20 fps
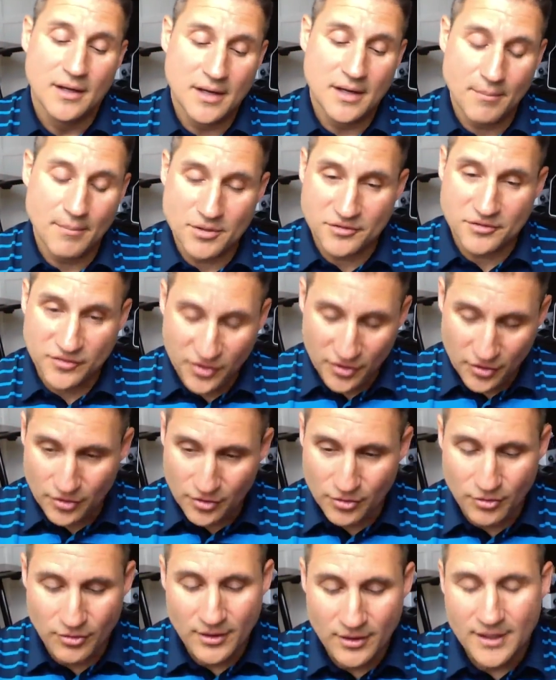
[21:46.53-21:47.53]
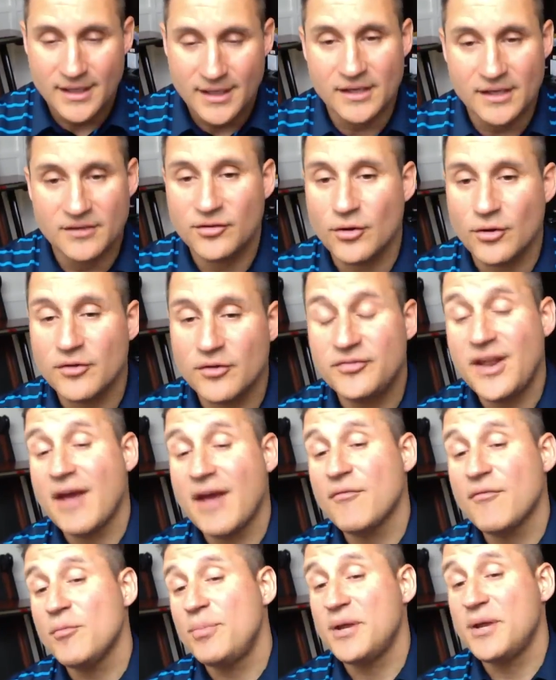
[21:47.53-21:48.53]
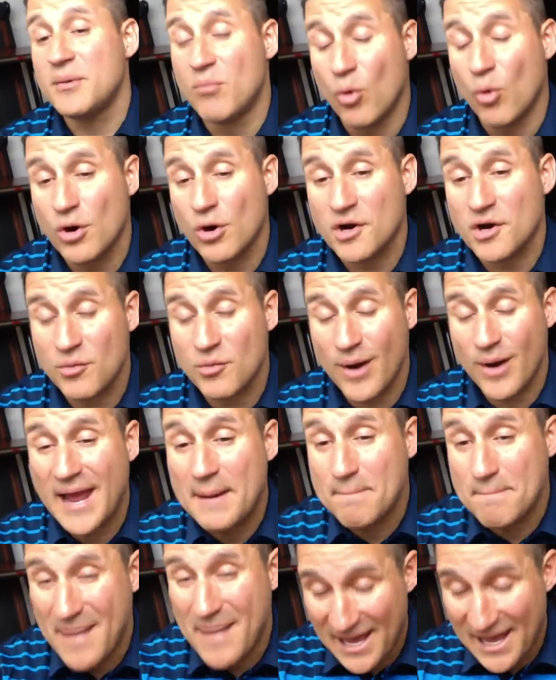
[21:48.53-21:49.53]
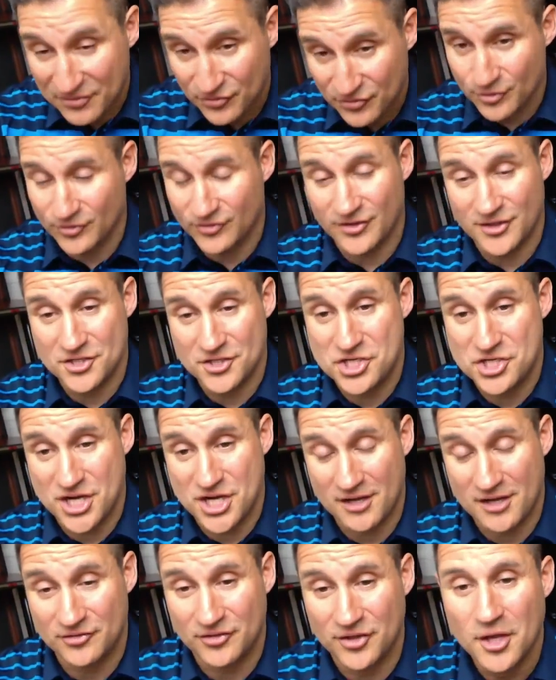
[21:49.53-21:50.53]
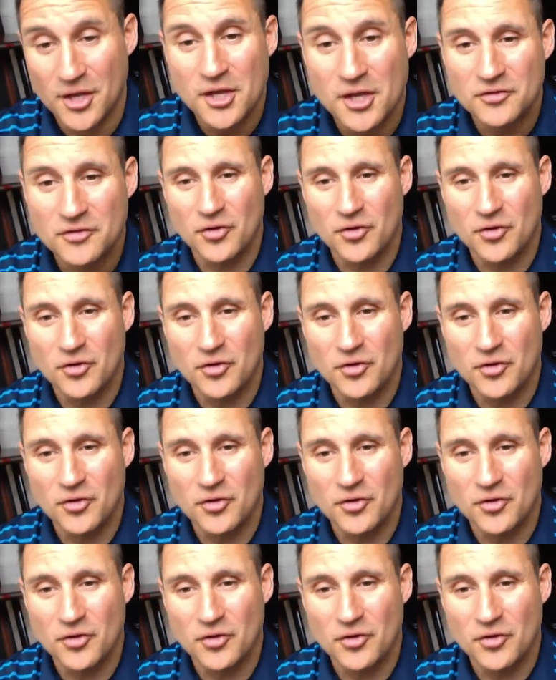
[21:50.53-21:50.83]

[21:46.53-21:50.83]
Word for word: Number two is there have never been more grandmasters in chess.